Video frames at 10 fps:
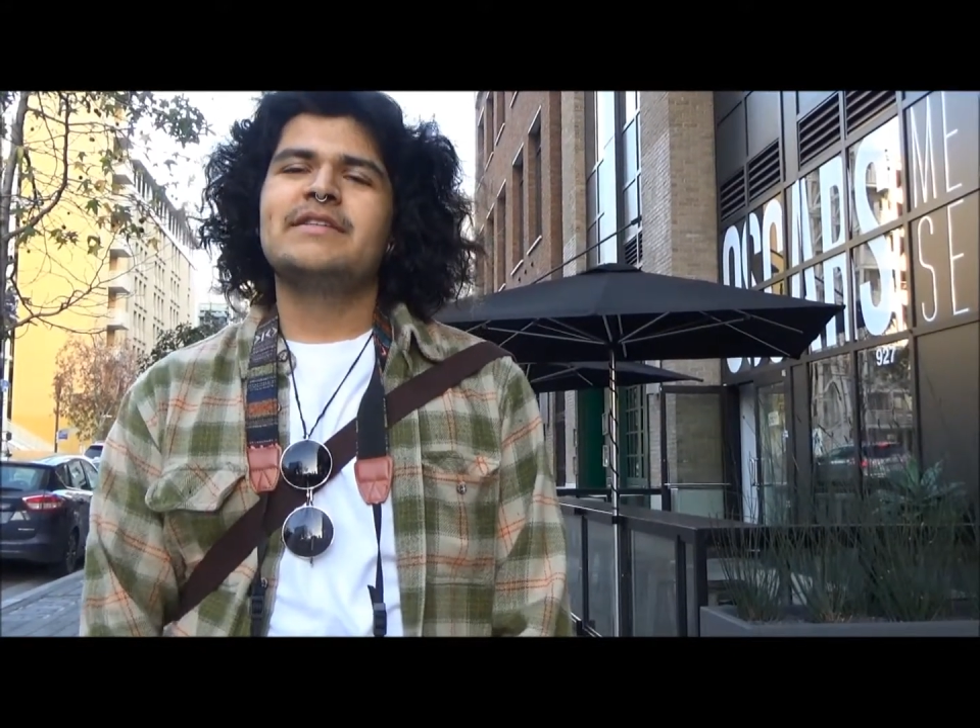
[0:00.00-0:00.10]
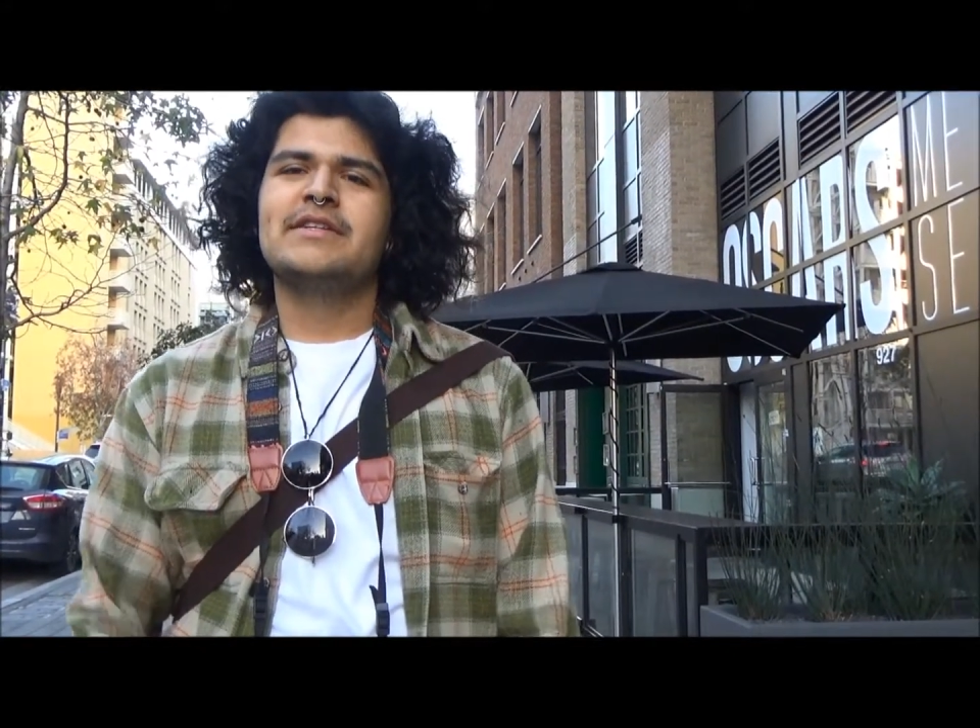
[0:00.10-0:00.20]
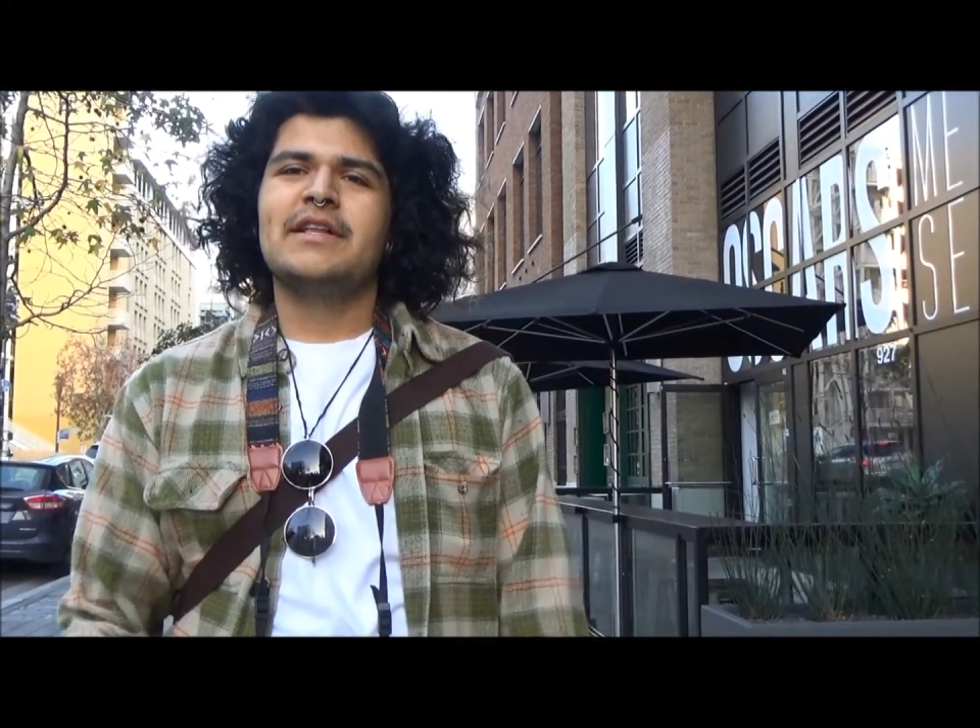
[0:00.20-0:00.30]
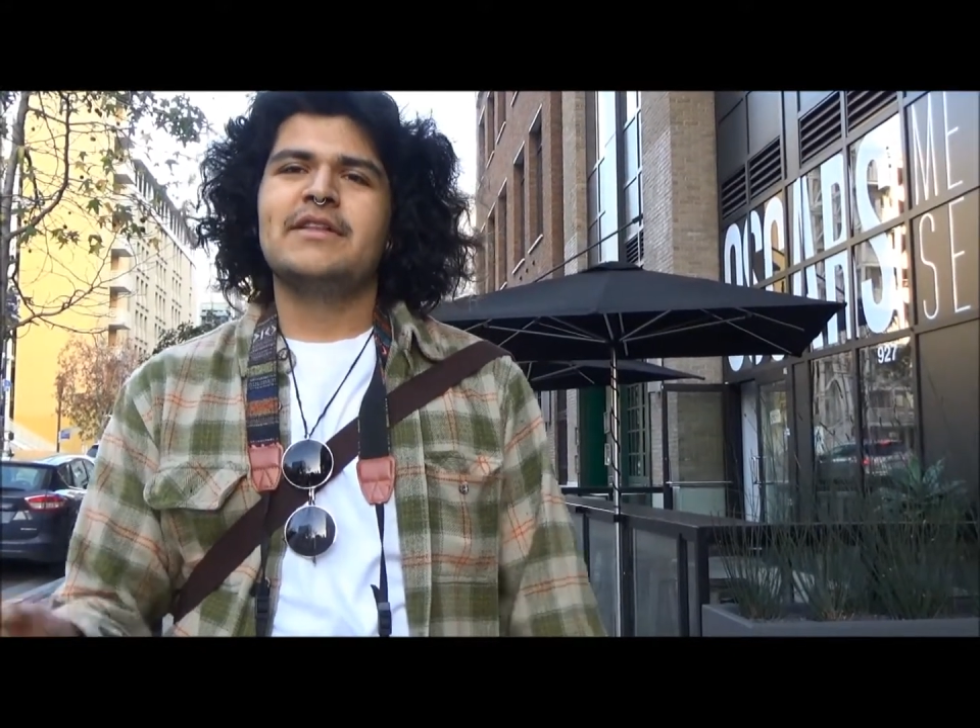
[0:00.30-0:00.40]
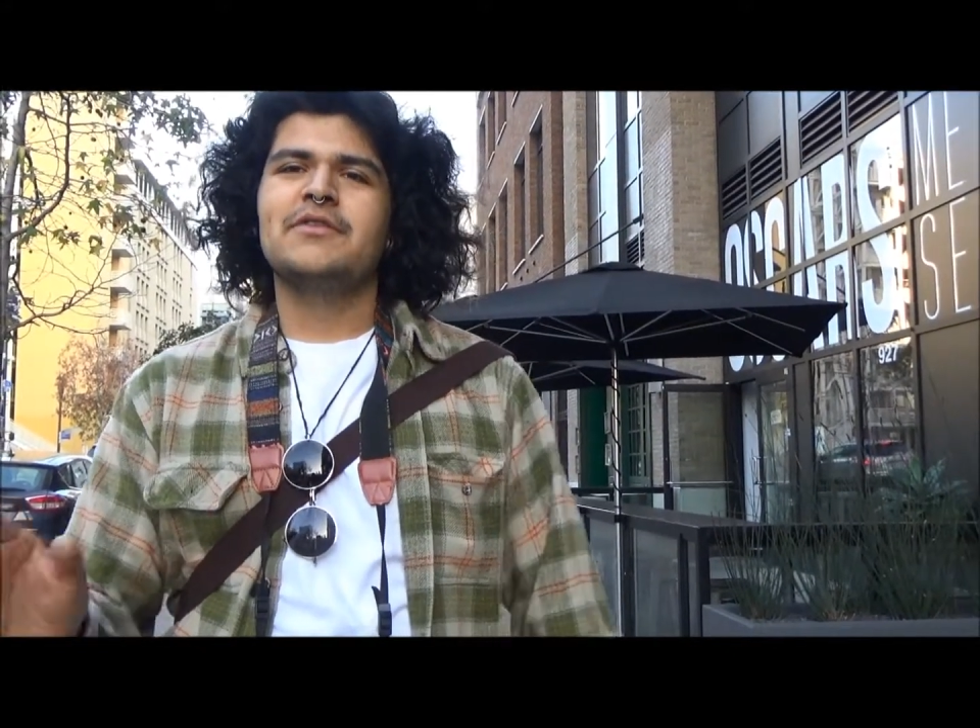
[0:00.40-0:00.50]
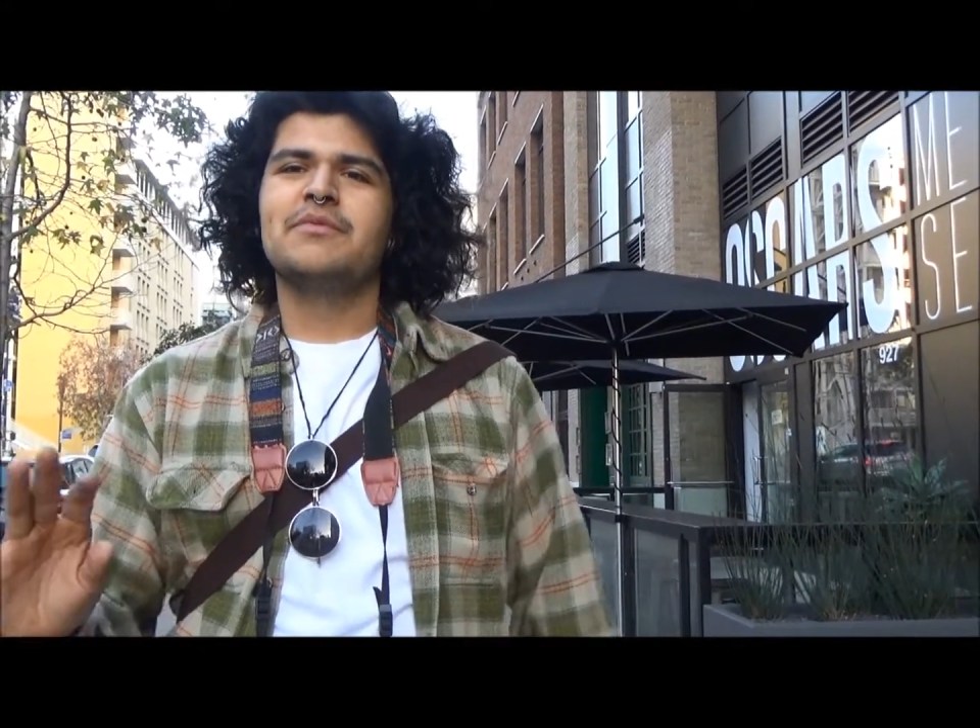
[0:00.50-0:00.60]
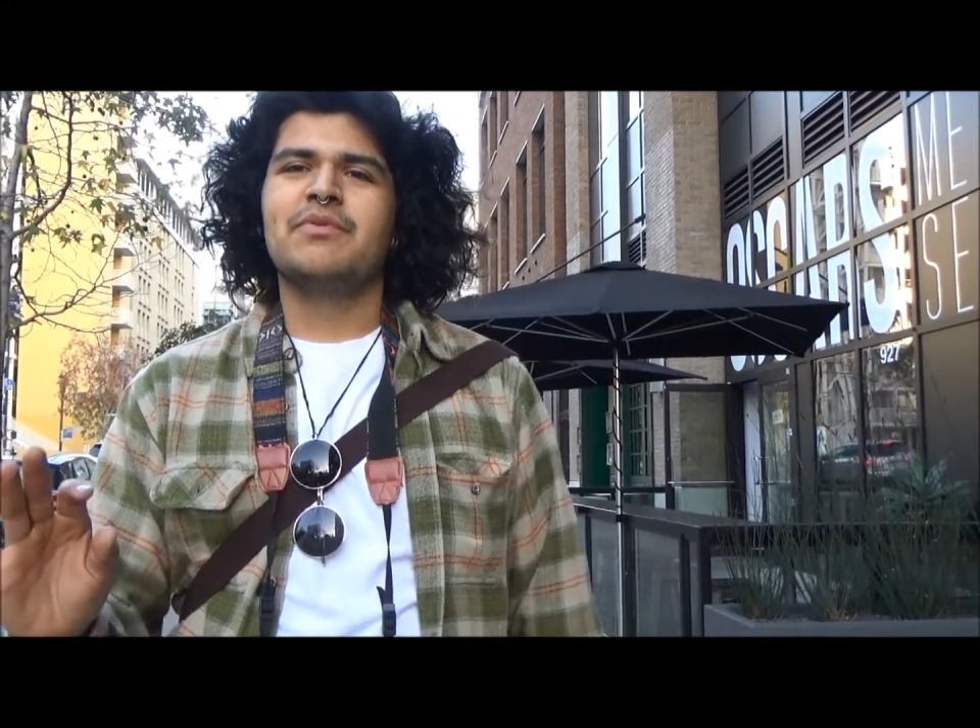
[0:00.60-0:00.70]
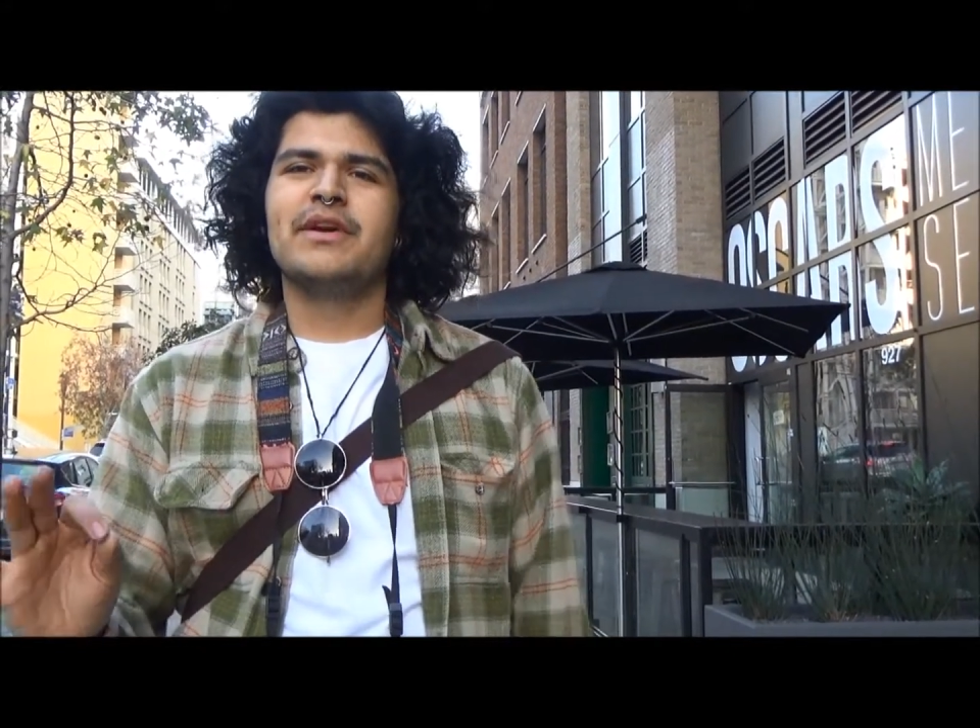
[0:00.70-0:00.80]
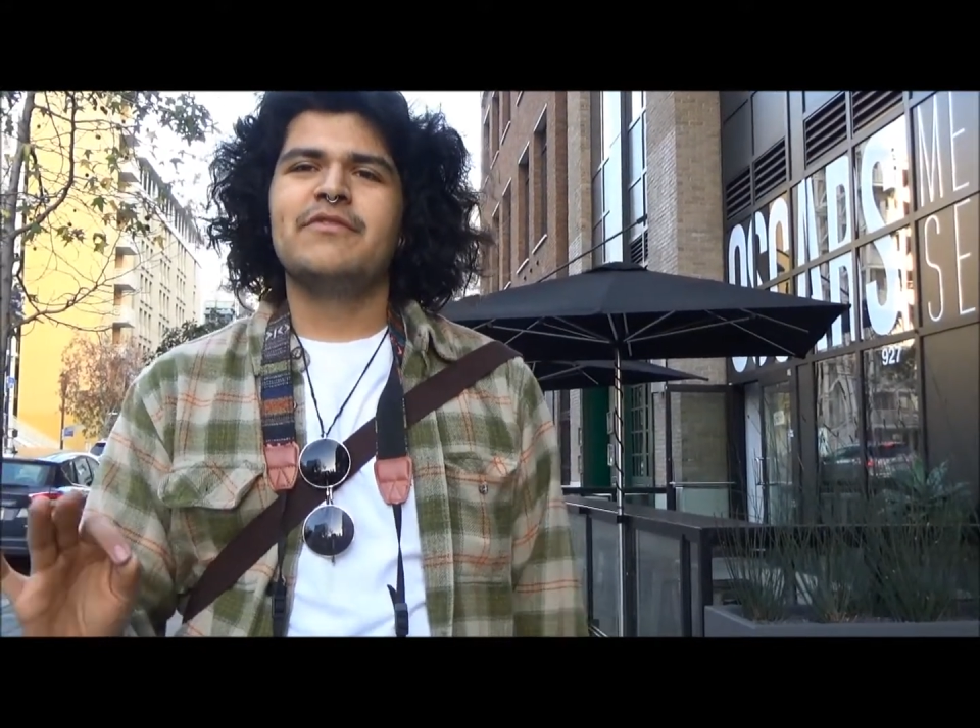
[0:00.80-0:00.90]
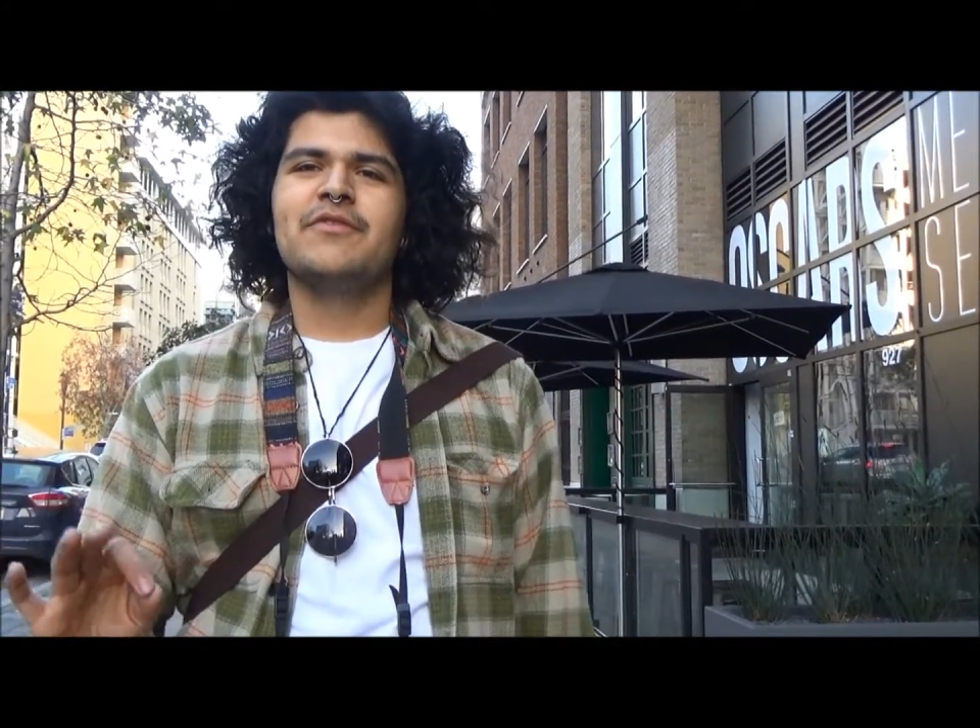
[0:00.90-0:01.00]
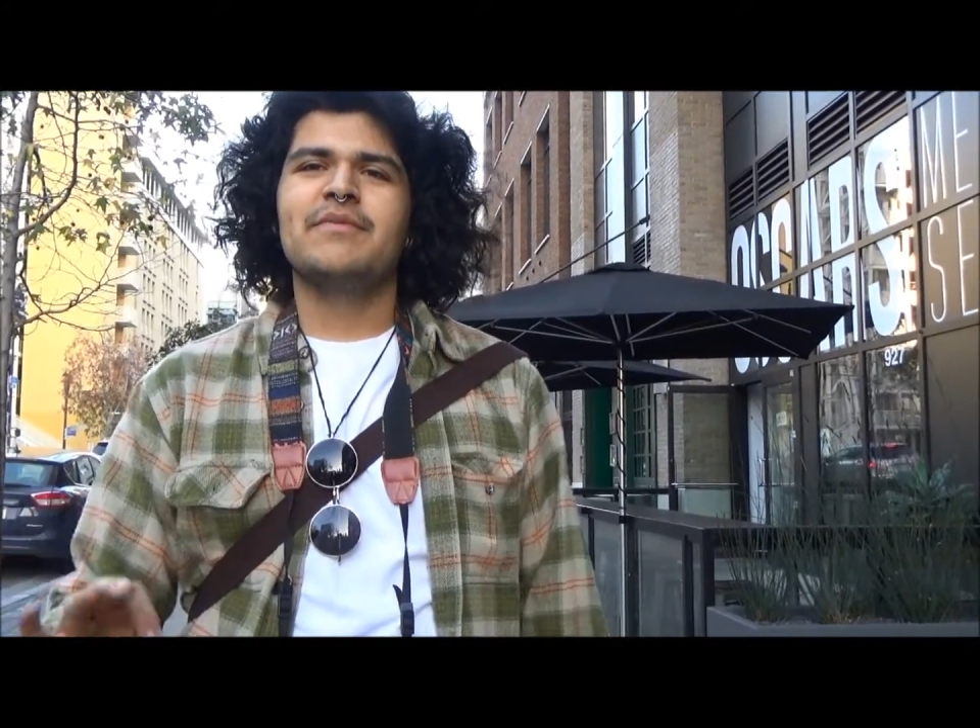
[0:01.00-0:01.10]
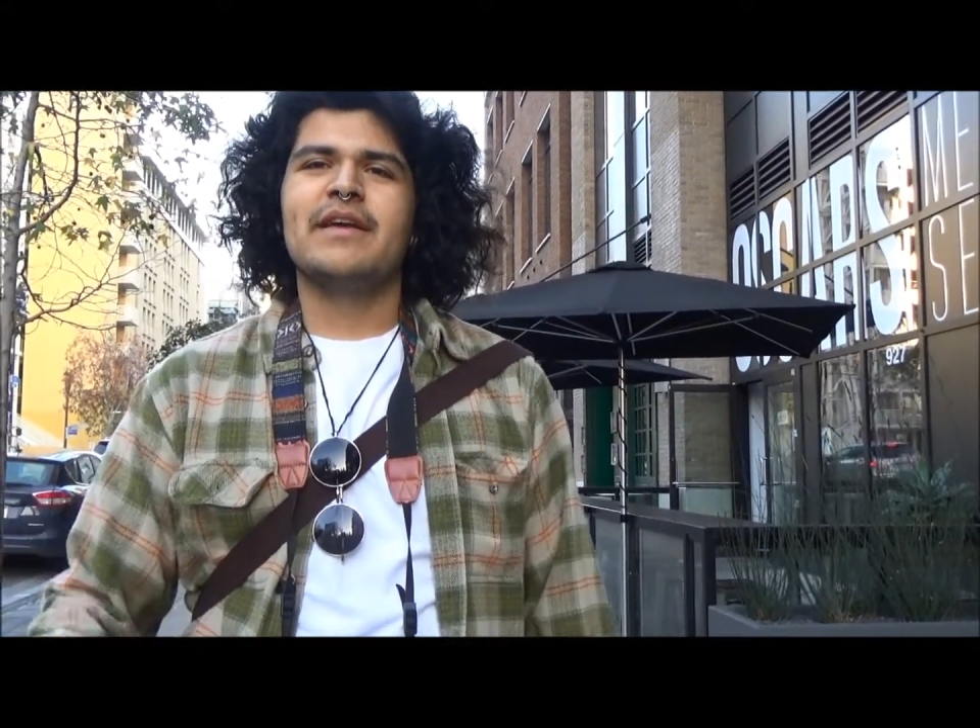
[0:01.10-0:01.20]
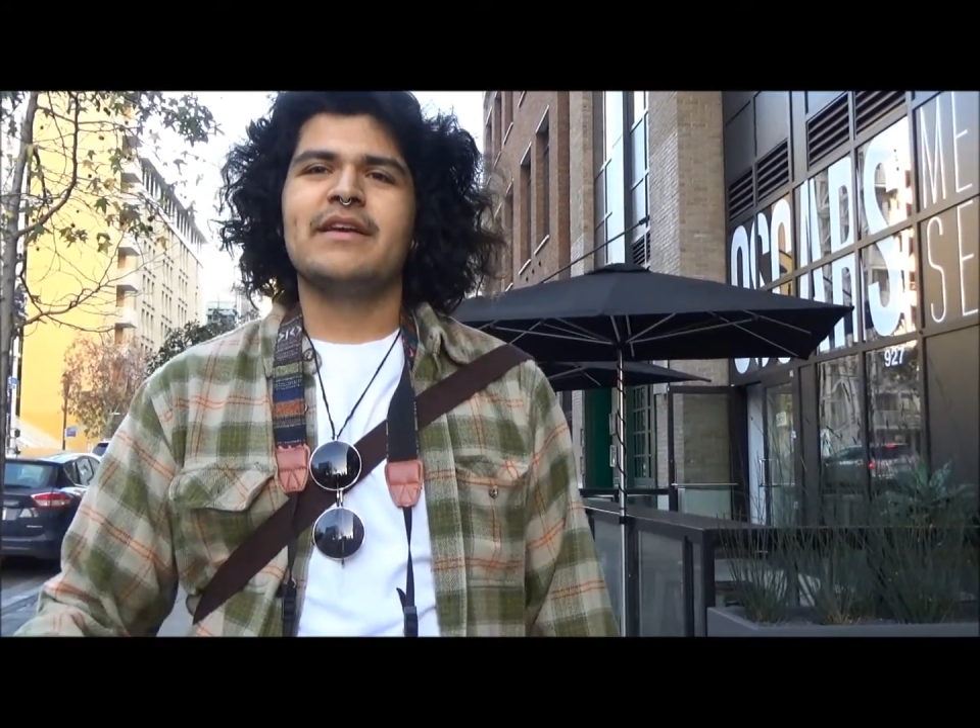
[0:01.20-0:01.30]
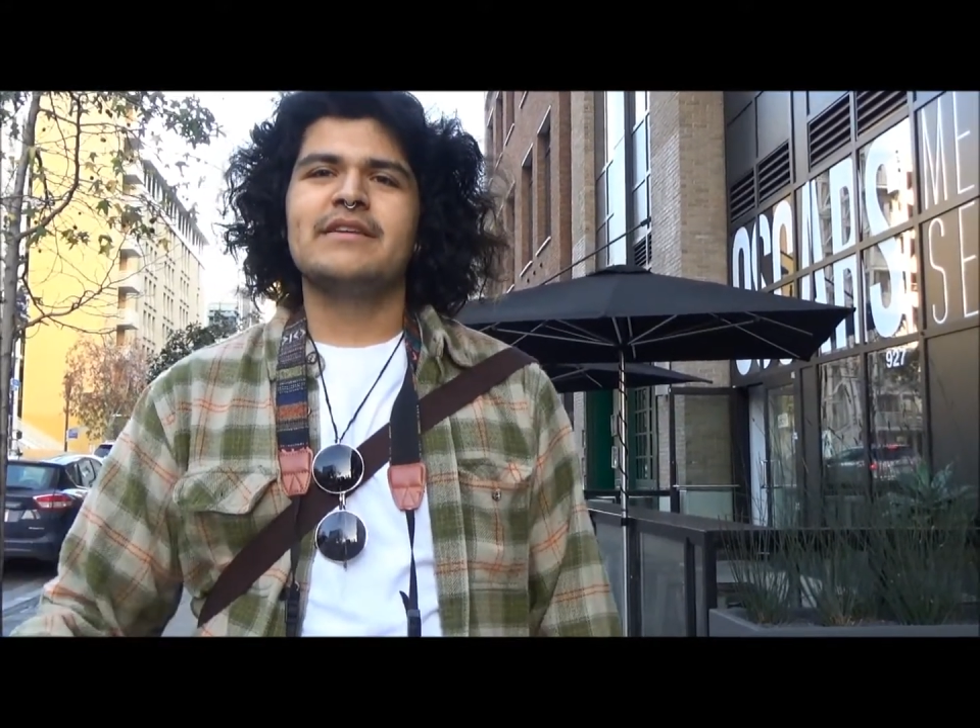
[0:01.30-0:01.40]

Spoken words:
I took like a little break from like,